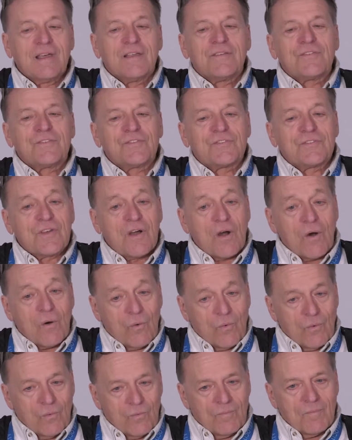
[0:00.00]

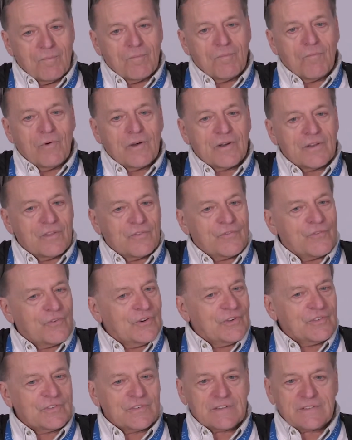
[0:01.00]
So one of the
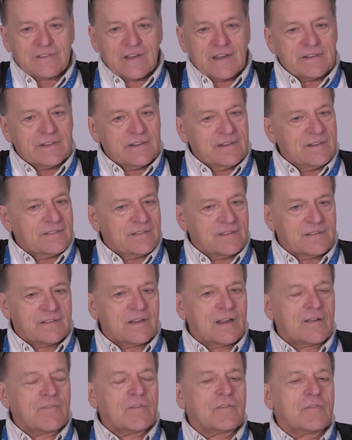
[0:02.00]
first things I did as
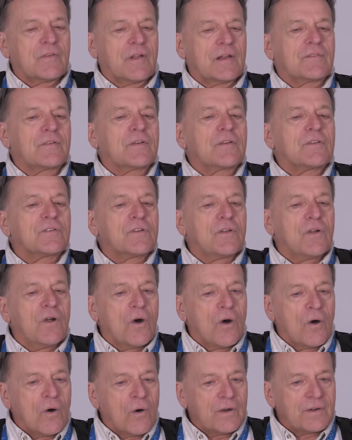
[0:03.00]
executive director is
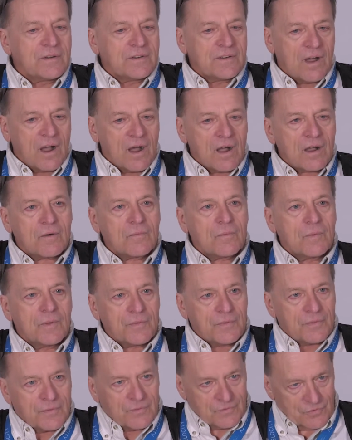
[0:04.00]
go and talk
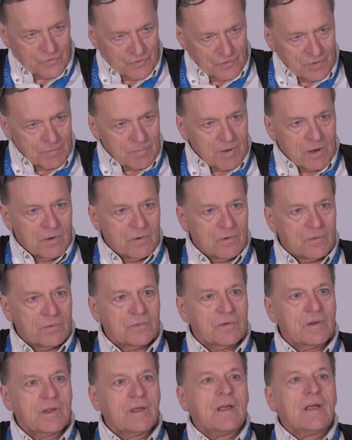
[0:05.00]
with Trudy
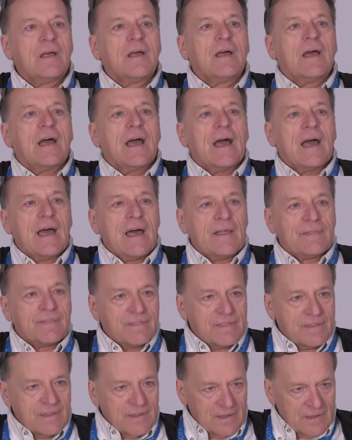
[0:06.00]
Bone
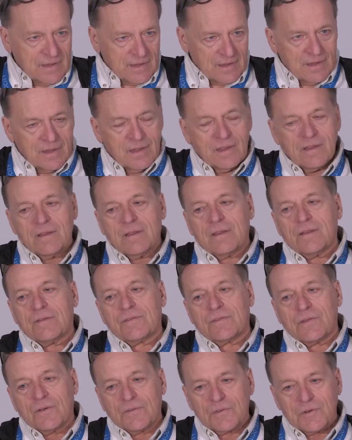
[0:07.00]
at the
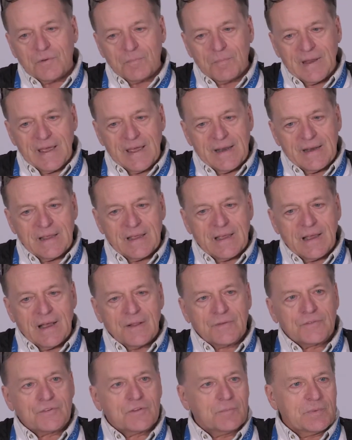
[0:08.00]
Social Planning
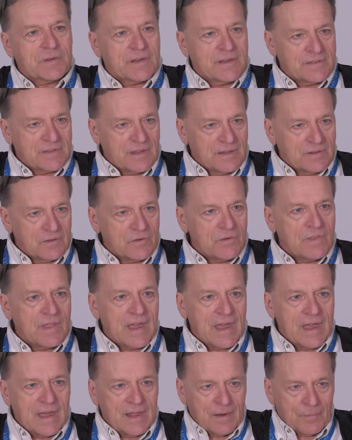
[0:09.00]
Council, because I knew
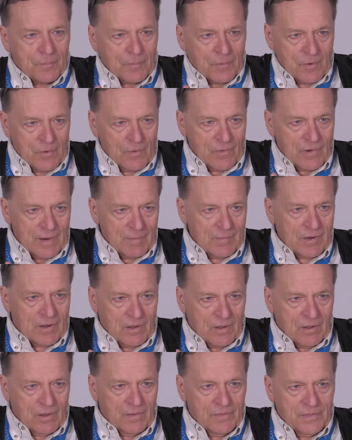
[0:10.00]
they had a program
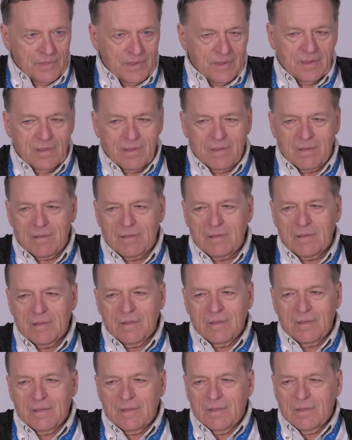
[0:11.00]
called the
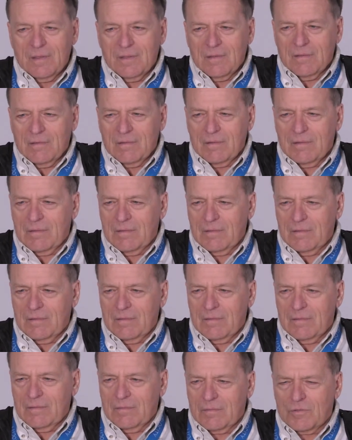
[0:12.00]

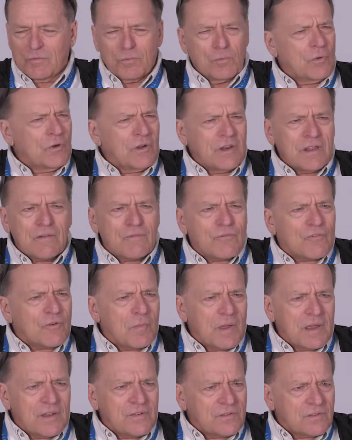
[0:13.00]
Community
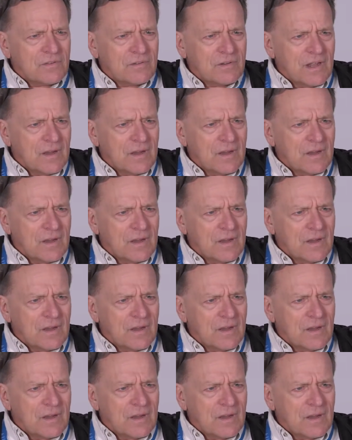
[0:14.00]
Information